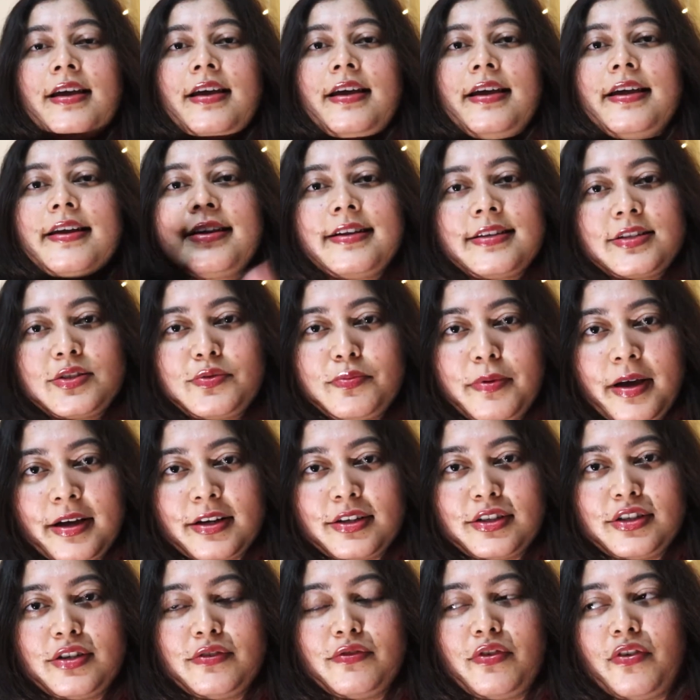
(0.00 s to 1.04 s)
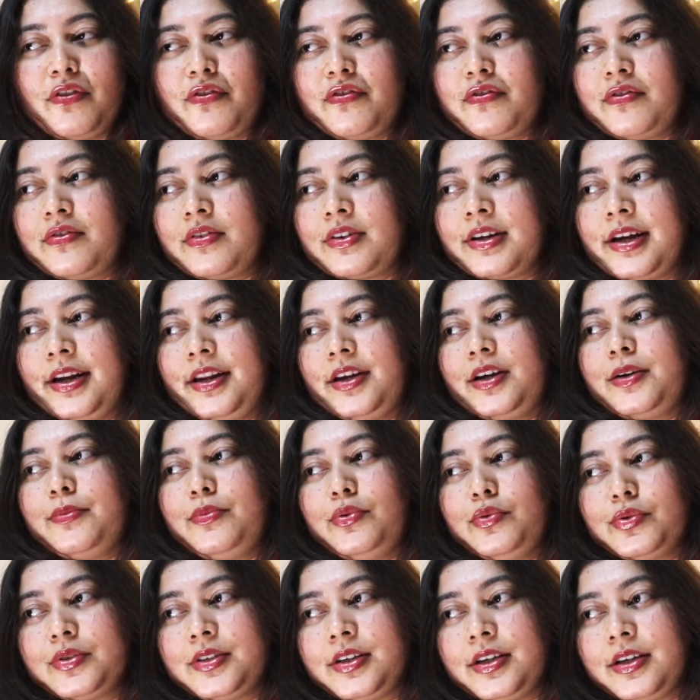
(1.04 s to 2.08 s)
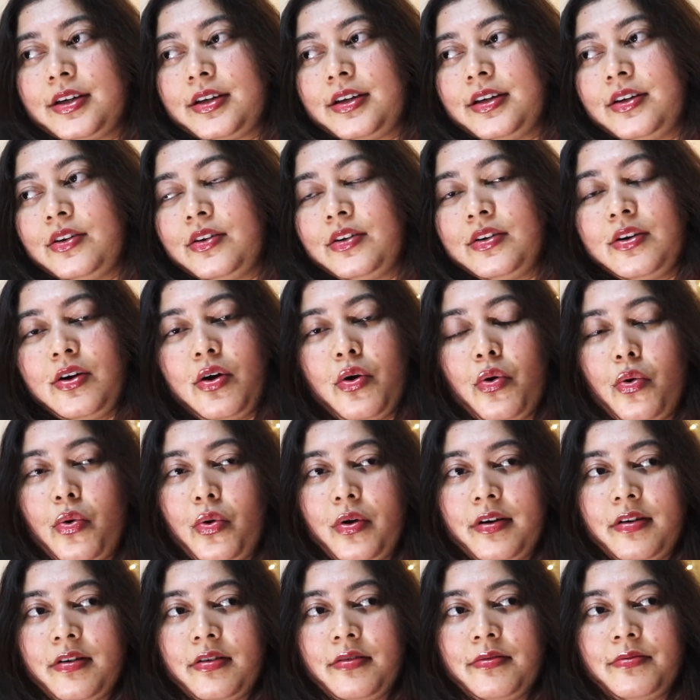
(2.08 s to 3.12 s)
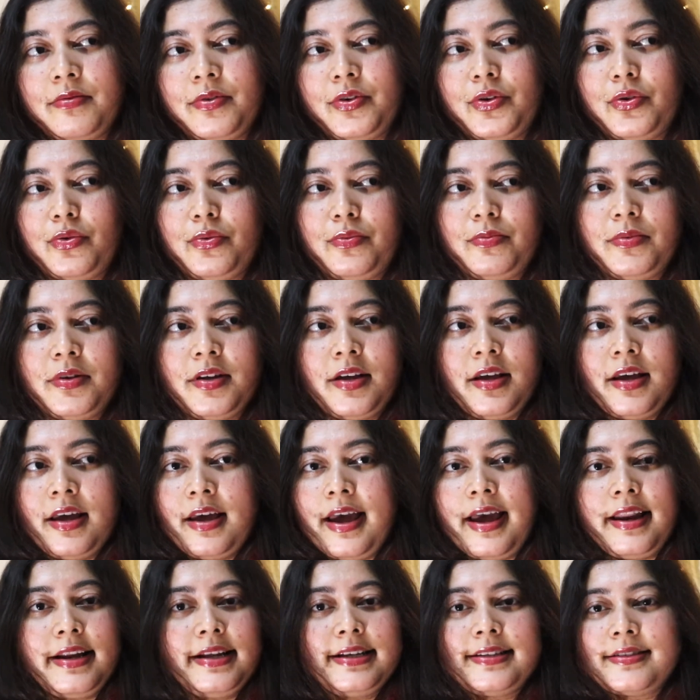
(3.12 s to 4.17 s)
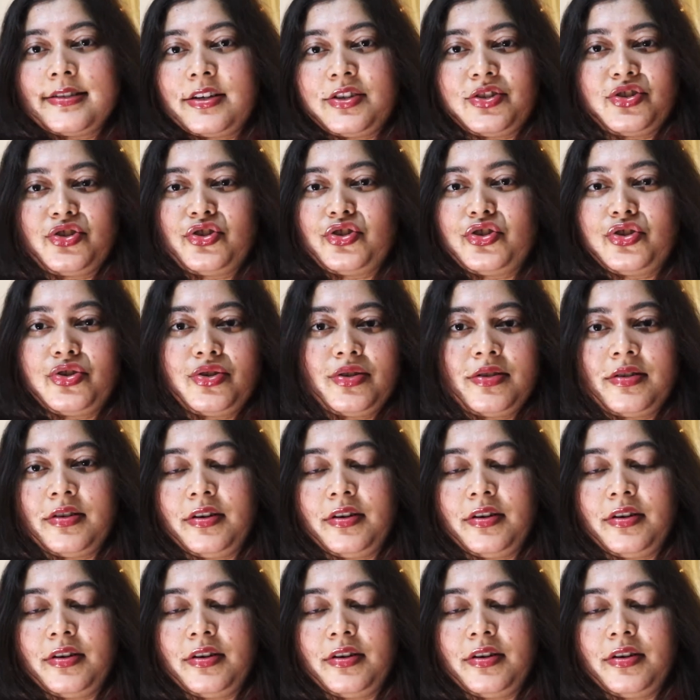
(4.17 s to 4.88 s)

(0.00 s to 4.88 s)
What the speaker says: irrespective of getting a blue tick or, you know, any such